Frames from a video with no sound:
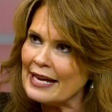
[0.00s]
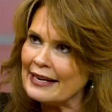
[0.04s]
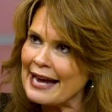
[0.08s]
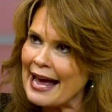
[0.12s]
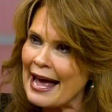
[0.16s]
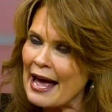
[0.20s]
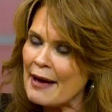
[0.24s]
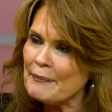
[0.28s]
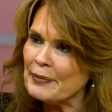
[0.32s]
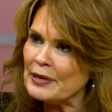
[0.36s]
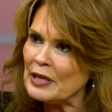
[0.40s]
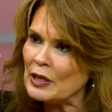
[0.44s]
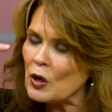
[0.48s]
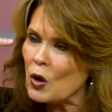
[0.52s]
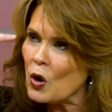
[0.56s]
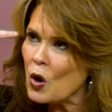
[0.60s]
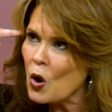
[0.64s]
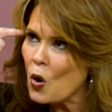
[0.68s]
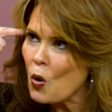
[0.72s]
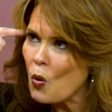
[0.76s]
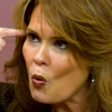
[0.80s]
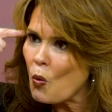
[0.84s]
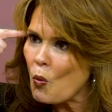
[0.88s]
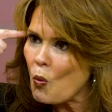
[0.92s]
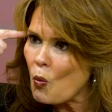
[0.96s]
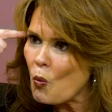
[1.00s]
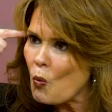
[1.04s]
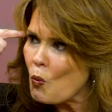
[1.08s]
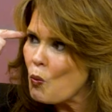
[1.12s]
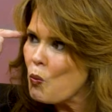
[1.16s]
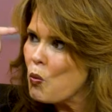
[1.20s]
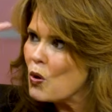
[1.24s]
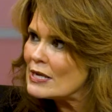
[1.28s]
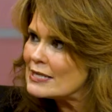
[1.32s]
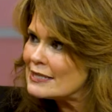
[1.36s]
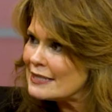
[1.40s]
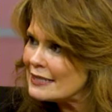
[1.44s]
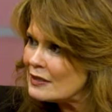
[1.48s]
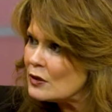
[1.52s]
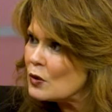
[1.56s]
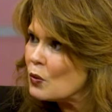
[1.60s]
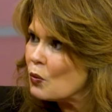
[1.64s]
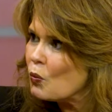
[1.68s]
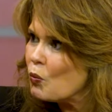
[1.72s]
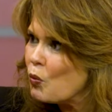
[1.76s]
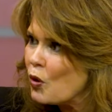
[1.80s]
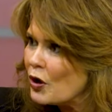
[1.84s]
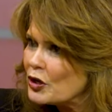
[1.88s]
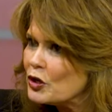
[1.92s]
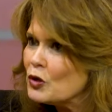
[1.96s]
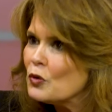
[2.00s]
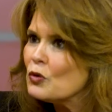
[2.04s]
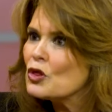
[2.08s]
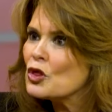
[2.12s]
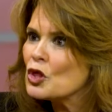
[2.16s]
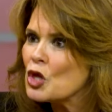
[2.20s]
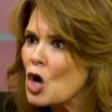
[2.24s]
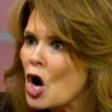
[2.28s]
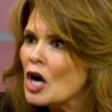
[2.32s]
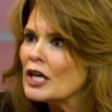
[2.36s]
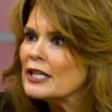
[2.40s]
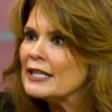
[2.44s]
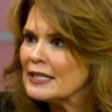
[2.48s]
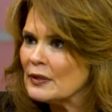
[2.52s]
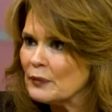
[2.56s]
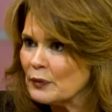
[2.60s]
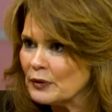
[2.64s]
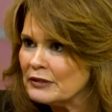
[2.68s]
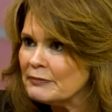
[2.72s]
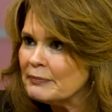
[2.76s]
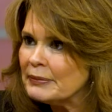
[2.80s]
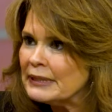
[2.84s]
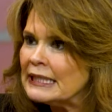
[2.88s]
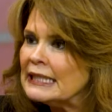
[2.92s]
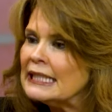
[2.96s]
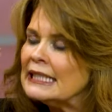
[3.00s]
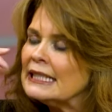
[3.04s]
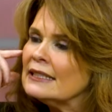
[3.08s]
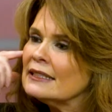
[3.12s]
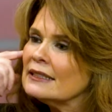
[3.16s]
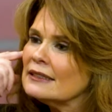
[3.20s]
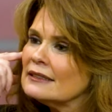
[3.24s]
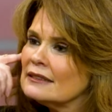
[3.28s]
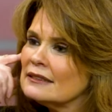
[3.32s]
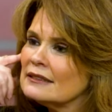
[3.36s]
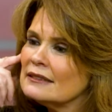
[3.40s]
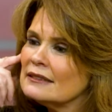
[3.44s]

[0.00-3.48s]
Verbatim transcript: of that happening, was it what you thought it would be?